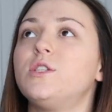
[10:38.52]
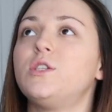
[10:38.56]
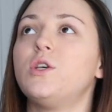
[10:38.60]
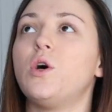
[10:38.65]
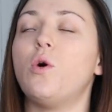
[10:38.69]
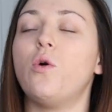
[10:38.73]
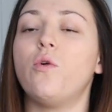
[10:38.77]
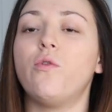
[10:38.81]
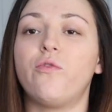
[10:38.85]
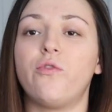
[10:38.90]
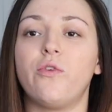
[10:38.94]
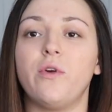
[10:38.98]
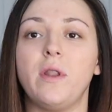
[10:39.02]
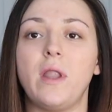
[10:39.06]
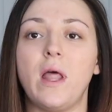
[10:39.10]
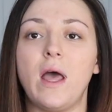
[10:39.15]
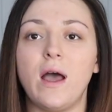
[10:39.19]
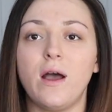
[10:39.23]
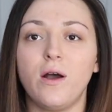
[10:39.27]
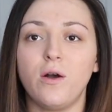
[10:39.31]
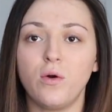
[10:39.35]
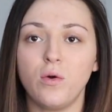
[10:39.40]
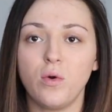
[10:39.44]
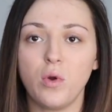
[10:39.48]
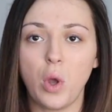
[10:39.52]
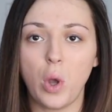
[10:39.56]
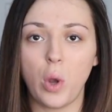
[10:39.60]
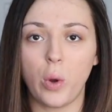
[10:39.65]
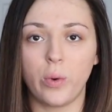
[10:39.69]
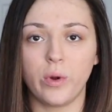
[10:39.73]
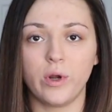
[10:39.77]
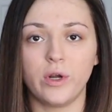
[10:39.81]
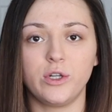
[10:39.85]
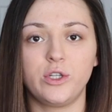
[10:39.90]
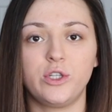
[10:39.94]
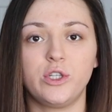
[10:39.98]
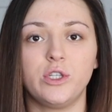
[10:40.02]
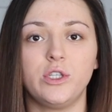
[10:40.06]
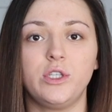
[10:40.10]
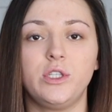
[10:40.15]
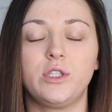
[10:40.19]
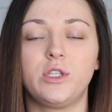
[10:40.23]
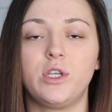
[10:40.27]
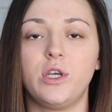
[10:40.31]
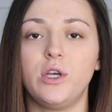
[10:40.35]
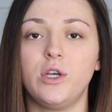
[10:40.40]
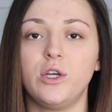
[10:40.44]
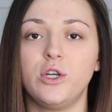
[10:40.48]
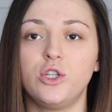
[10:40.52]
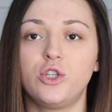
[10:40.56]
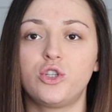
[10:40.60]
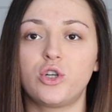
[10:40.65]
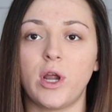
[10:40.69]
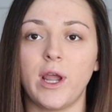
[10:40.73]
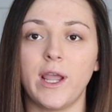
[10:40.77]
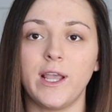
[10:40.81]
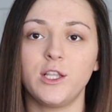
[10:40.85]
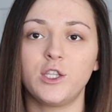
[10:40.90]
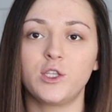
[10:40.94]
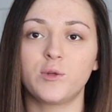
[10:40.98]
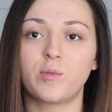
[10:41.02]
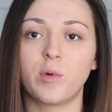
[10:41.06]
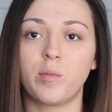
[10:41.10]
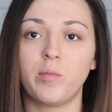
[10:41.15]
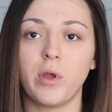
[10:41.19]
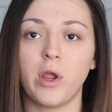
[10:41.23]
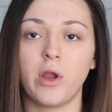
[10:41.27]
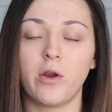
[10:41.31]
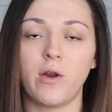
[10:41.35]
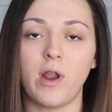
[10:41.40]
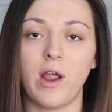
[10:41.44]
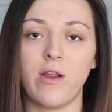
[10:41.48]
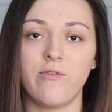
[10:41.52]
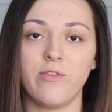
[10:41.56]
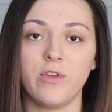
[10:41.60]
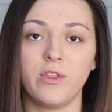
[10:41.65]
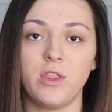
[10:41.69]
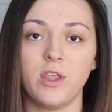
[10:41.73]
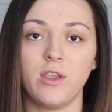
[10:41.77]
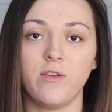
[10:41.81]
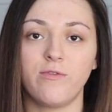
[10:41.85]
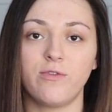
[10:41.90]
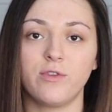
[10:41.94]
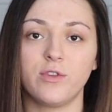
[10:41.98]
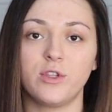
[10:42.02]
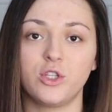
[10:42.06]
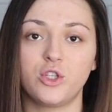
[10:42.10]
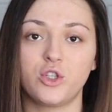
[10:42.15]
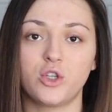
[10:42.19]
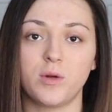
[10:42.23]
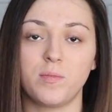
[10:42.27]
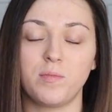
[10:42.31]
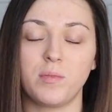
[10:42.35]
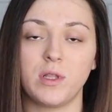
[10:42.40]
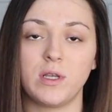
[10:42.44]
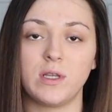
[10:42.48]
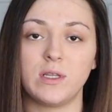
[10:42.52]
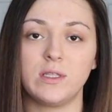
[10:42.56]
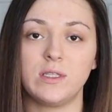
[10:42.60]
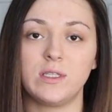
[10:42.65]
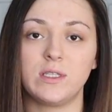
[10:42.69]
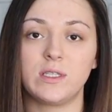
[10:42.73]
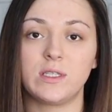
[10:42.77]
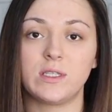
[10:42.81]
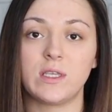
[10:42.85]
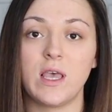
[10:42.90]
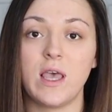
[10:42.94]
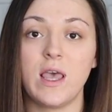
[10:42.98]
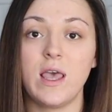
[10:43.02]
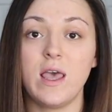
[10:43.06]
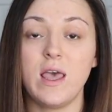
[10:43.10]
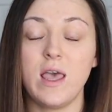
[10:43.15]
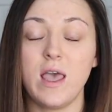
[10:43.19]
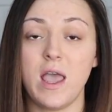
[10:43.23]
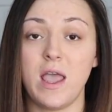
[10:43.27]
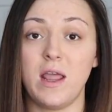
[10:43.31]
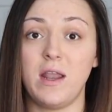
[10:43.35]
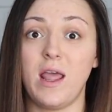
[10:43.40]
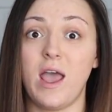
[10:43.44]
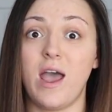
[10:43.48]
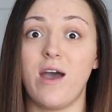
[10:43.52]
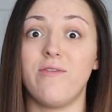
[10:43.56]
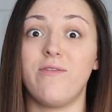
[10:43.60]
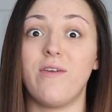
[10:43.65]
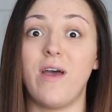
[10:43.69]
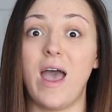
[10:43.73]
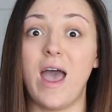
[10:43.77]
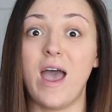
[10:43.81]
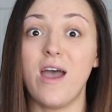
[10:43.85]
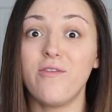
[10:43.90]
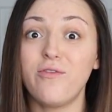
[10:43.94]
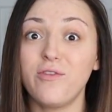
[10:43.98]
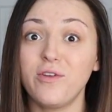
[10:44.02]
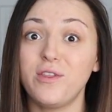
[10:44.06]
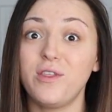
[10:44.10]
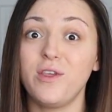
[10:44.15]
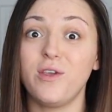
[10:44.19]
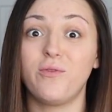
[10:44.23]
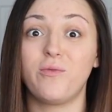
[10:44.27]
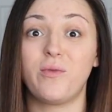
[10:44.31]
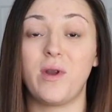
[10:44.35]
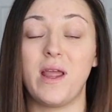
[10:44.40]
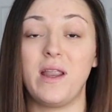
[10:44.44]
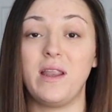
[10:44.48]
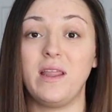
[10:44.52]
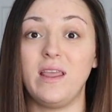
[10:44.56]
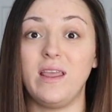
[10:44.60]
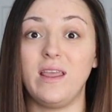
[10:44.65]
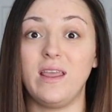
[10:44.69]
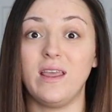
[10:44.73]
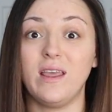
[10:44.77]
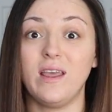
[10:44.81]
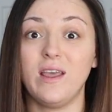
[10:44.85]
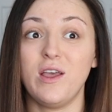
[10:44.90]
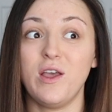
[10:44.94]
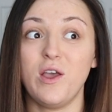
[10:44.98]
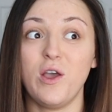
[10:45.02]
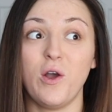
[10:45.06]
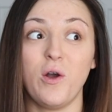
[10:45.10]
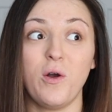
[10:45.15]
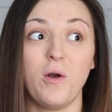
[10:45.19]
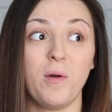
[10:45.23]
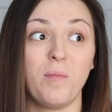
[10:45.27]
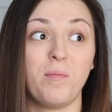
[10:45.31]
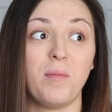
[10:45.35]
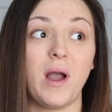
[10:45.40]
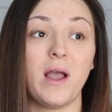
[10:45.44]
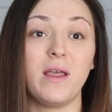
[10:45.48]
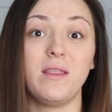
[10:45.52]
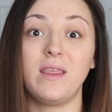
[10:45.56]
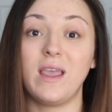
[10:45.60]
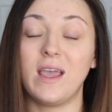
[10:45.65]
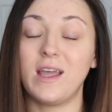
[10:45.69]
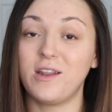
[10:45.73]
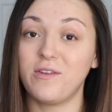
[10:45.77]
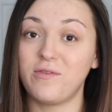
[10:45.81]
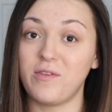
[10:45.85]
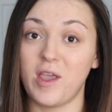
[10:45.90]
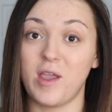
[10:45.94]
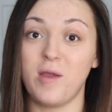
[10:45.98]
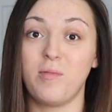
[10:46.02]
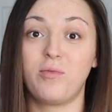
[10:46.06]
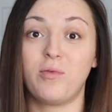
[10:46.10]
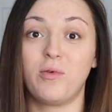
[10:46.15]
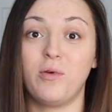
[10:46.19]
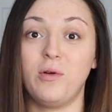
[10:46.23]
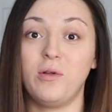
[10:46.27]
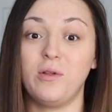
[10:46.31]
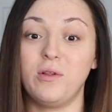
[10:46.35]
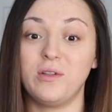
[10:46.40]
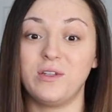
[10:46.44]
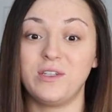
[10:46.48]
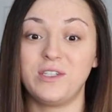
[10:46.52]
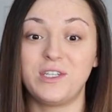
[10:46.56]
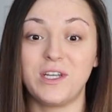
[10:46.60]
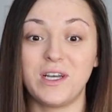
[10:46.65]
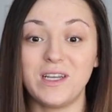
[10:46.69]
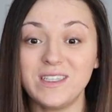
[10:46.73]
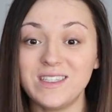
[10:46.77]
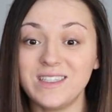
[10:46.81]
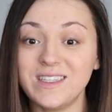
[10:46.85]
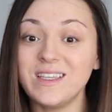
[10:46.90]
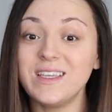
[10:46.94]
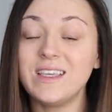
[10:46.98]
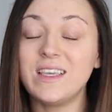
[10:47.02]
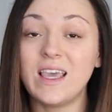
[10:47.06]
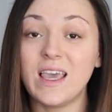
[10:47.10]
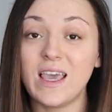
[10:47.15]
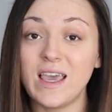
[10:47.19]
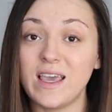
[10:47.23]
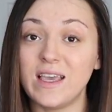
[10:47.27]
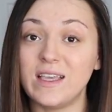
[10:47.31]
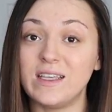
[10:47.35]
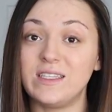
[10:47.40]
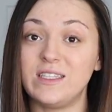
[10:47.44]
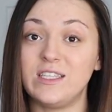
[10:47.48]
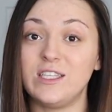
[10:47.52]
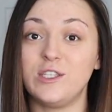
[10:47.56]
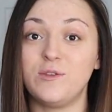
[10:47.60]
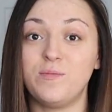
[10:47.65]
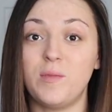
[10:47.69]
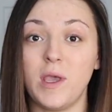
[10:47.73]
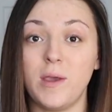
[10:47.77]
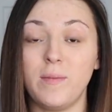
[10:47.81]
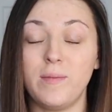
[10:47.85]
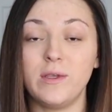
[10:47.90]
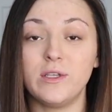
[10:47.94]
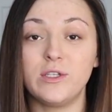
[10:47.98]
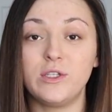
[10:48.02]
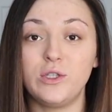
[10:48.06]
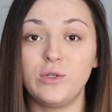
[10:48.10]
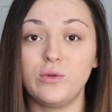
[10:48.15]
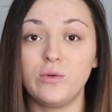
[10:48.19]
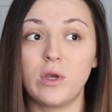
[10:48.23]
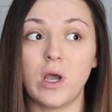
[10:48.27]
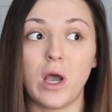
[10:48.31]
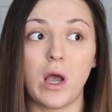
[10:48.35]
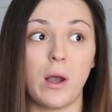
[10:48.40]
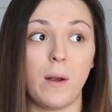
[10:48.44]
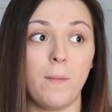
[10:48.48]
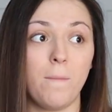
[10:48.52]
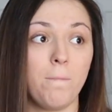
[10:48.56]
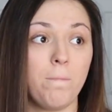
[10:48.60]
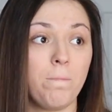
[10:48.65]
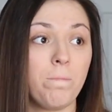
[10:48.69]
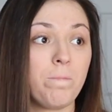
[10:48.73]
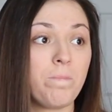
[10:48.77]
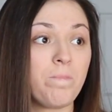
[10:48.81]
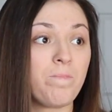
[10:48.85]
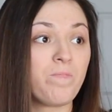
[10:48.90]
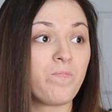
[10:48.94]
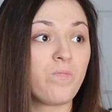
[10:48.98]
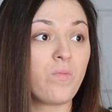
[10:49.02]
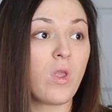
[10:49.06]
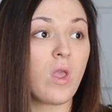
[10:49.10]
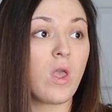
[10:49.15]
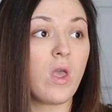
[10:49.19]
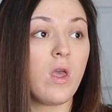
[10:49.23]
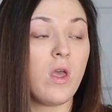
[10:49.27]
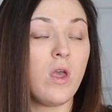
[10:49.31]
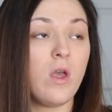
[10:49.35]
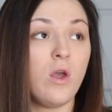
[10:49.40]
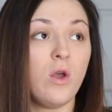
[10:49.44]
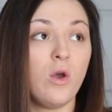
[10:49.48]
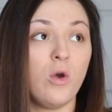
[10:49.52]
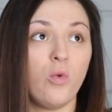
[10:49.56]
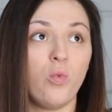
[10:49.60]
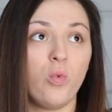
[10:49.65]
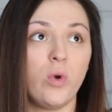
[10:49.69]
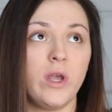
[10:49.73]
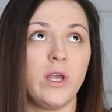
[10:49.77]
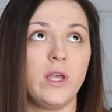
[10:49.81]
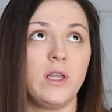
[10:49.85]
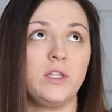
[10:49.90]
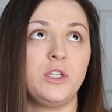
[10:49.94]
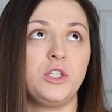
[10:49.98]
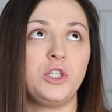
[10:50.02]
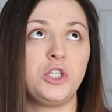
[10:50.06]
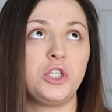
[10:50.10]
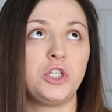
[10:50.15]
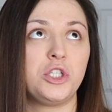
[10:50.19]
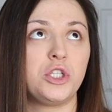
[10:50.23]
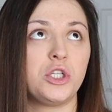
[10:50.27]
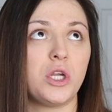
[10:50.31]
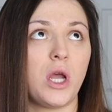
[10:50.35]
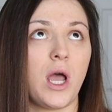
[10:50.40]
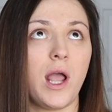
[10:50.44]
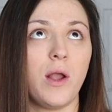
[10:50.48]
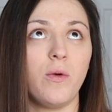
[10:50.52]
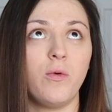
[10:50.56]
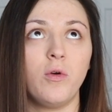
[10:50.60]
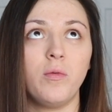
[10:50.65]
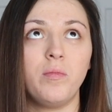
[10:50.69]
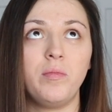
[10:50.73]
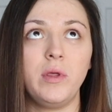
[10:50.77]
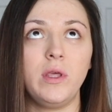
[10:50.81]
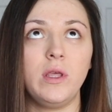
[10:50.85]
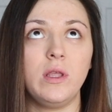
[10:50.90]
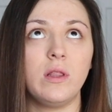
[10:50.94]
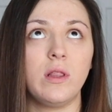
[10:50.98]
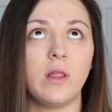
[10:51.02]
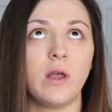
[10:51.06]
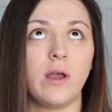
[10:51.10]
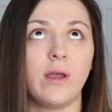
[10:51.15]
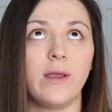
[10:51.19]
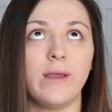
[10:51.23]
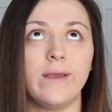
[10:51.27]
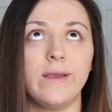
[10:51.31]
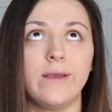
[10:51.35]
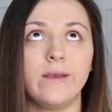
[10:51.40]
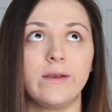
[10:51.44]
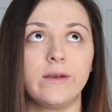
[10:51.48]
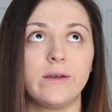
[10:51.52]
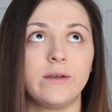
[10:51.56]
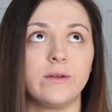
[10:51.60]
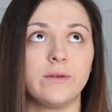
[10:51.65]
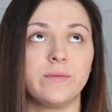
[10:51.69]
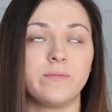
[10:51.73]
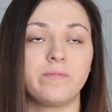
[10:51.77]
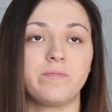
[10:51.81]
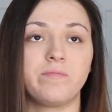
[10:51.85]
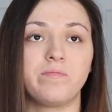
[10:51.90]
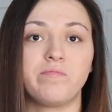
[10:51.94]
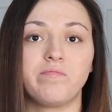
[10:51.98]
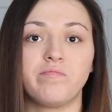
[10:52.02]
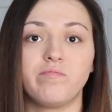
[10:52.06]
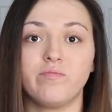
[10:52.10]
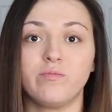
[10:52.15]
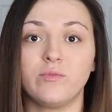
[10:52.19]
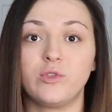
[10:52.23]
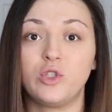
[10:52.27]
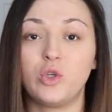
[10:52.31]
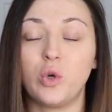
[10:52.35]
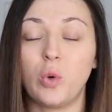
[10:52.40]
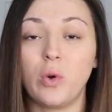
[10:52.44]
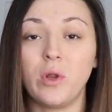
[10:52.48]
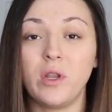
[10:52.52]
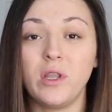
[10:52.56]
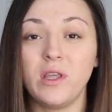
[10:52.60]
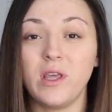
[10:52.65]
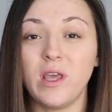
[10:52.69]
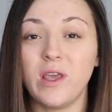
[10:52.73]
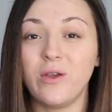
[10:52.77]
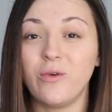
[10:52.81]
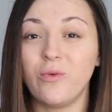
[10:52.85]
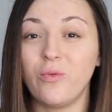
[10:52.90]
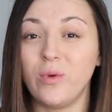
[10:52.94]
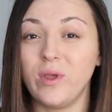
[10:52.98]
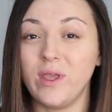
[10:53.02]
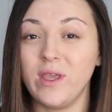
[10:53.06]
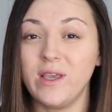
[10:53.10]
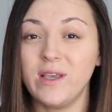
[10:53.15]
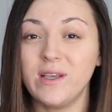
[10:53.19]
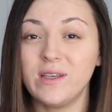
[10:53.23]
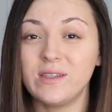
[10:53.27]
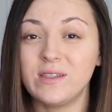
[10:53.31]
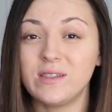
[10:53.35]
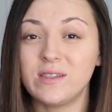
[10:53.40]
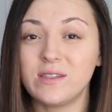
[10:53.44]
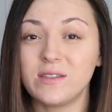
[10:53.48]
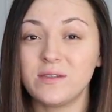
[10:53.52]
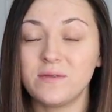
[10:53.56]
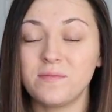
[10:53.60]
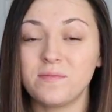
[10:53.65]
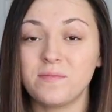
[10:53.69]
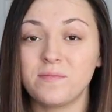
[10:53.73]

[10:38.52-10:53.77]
So for now, we're just trying to prepare everything for the triplets and have everything ready by the end of April, just in case these babies do come, which I will be like 28 weeks